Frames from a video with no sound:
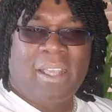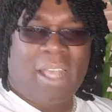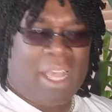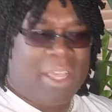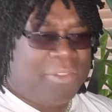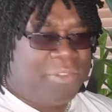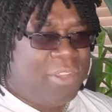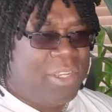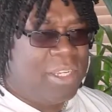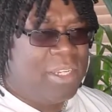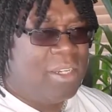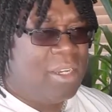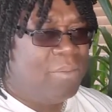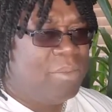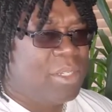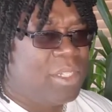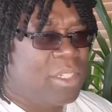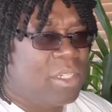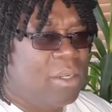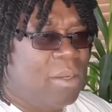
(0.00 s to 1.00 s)
I think, let
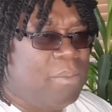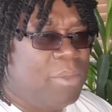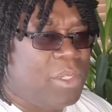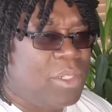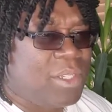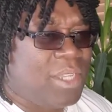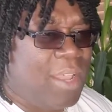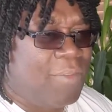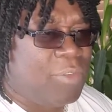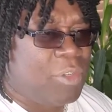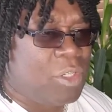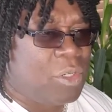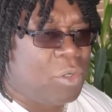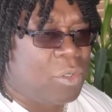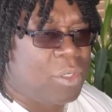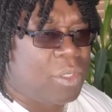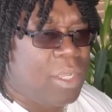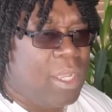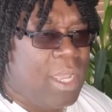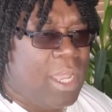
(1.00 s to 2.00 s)
me just have a look.